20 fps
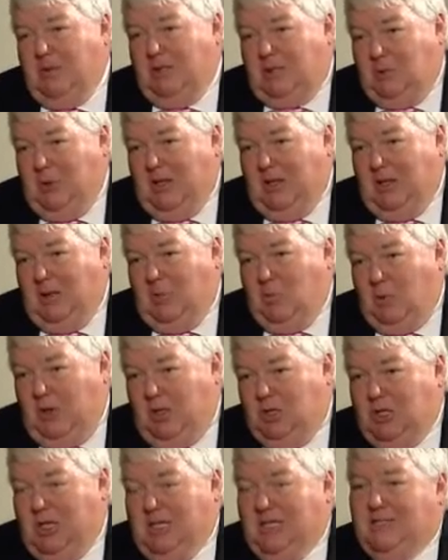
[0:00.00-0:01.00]
between them,
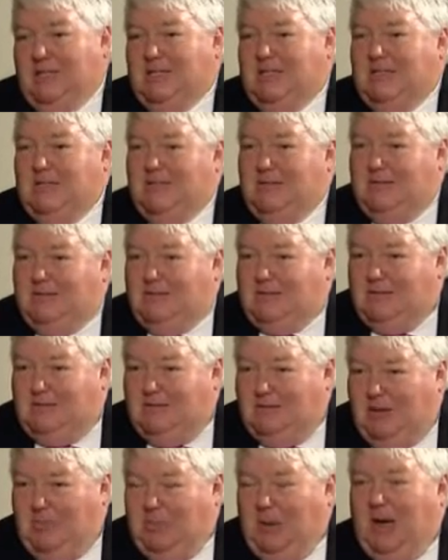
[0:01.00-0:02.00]
which is
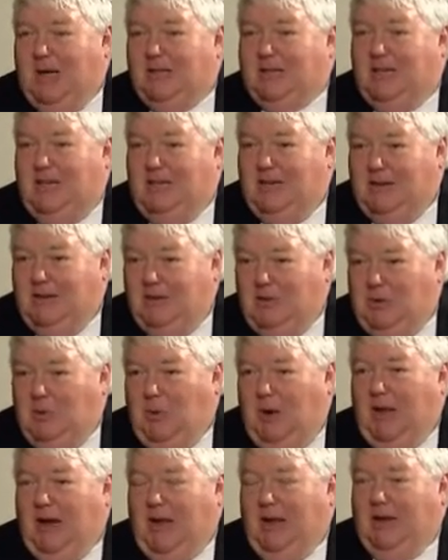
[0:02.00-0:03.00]
the party
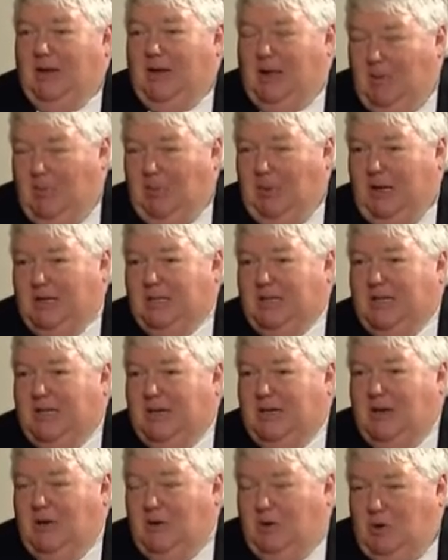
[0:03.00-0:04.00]
Labour Party
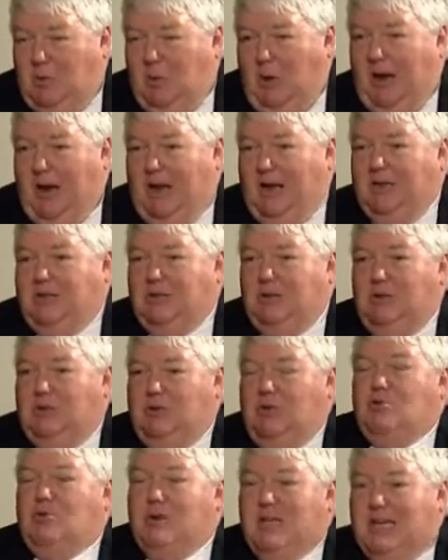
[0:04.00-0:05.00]
requiring
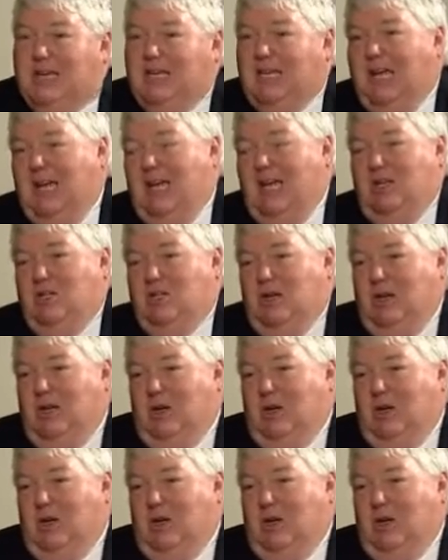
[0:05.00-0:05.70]
to re-engage.